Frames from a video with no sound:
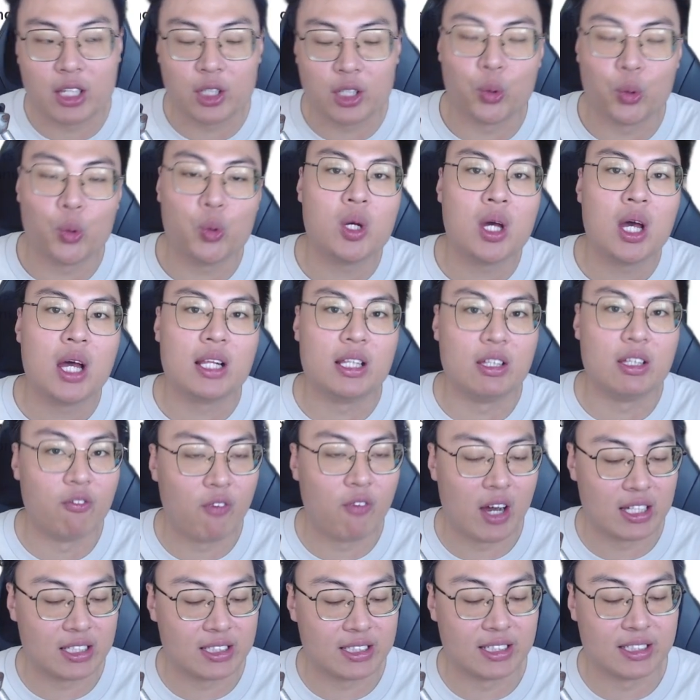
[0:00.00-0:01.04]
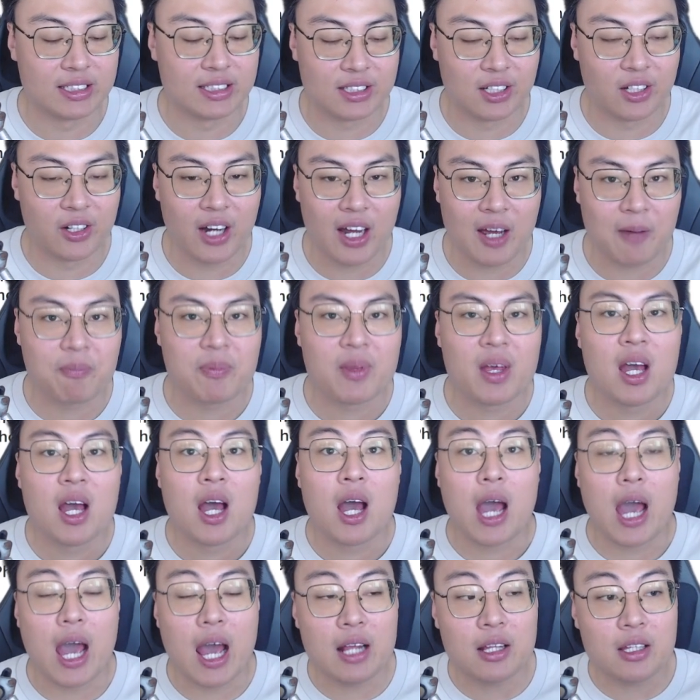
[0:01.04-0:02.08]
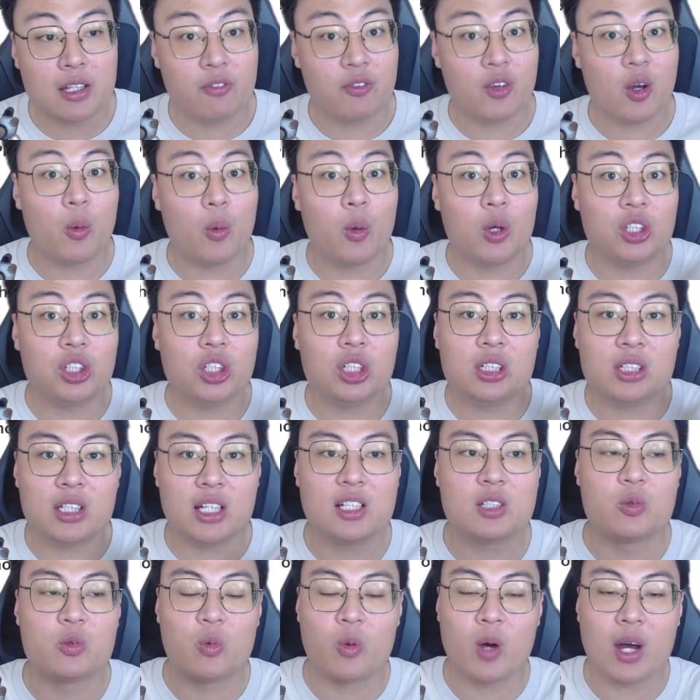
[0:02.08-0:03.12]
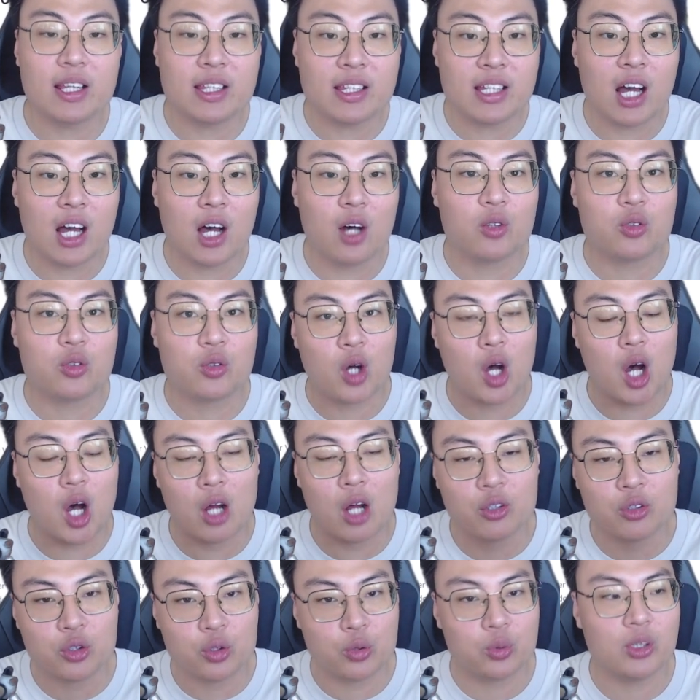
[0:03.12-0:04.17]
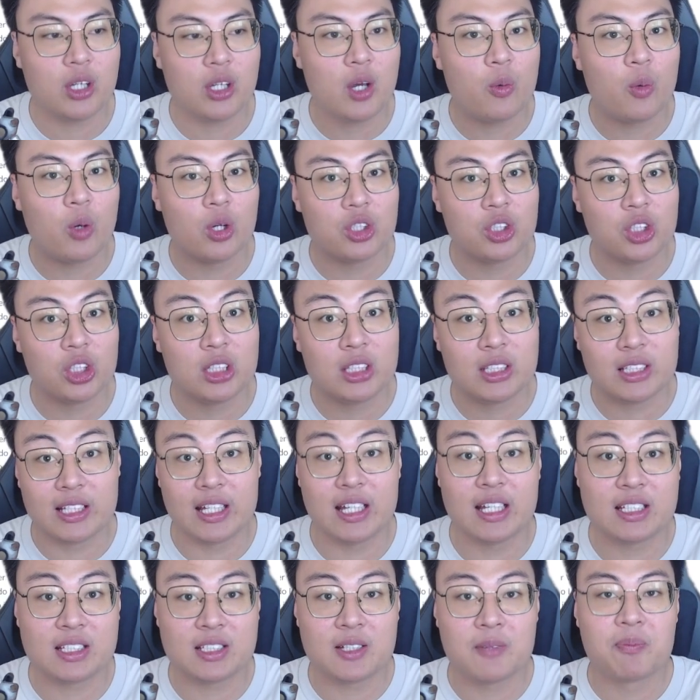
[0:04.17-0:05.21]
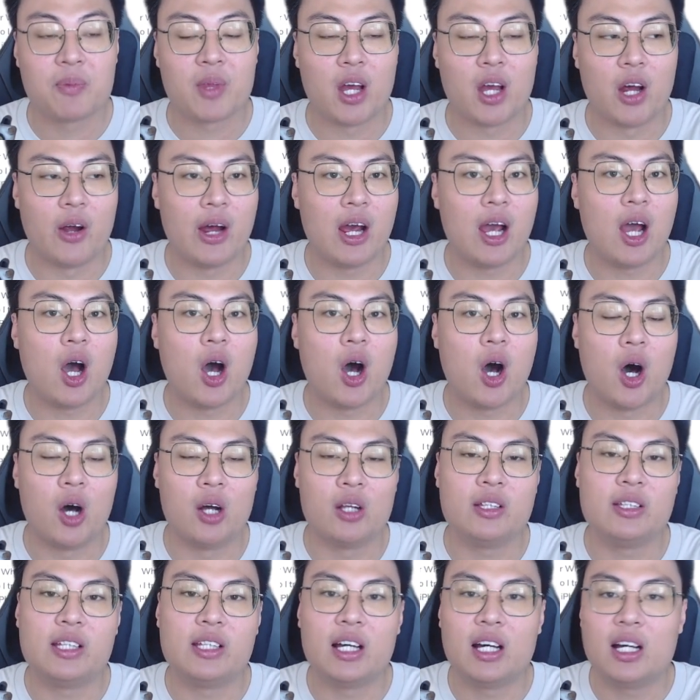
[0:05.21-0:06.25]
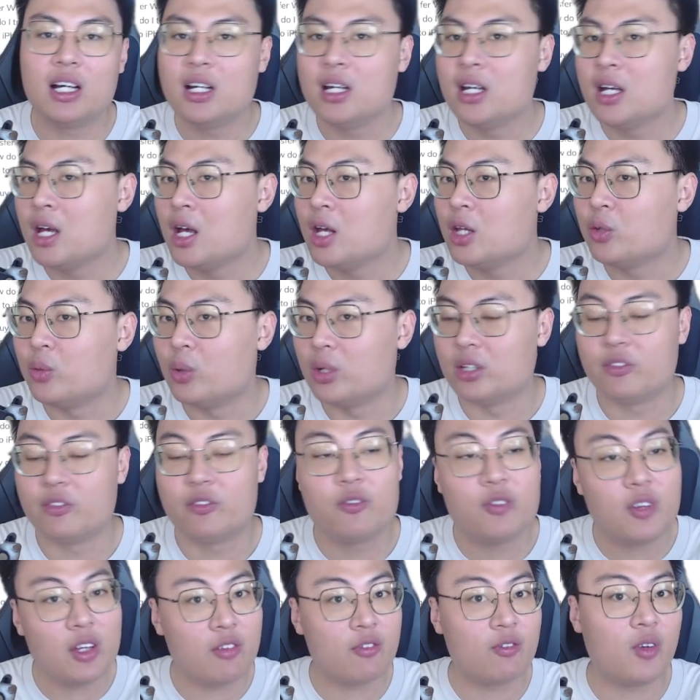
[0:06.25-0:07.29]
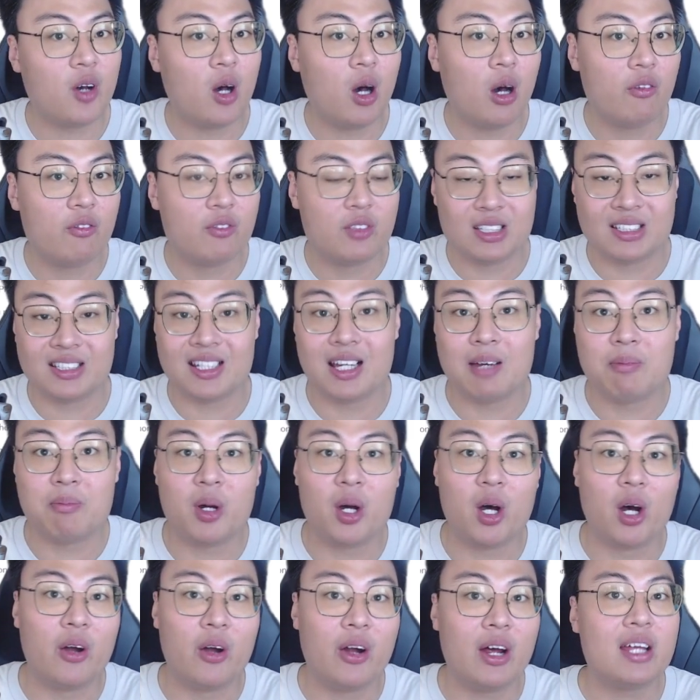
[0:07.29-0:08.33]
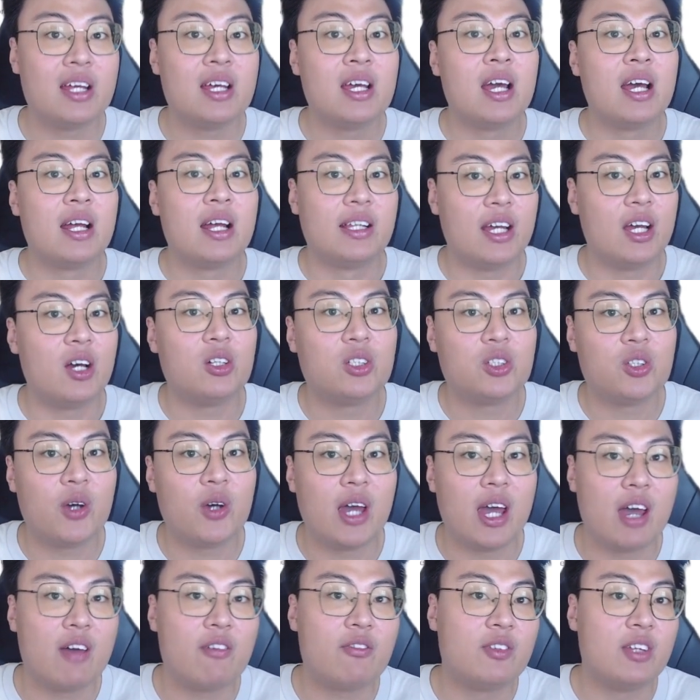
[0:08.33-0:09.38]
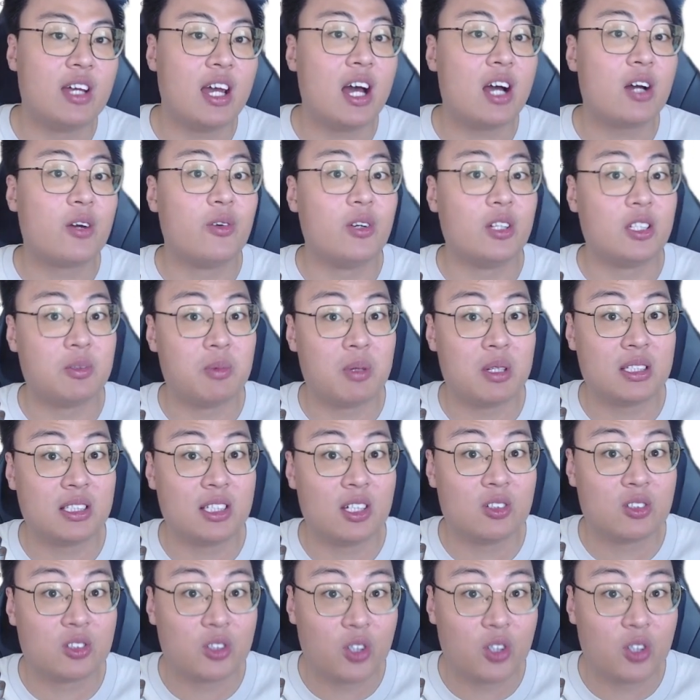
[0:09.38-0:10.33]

new devices, alright? And if you're watching this right now, on today watching this, alright, on the 25th of December, alright, they also have their Christmas sales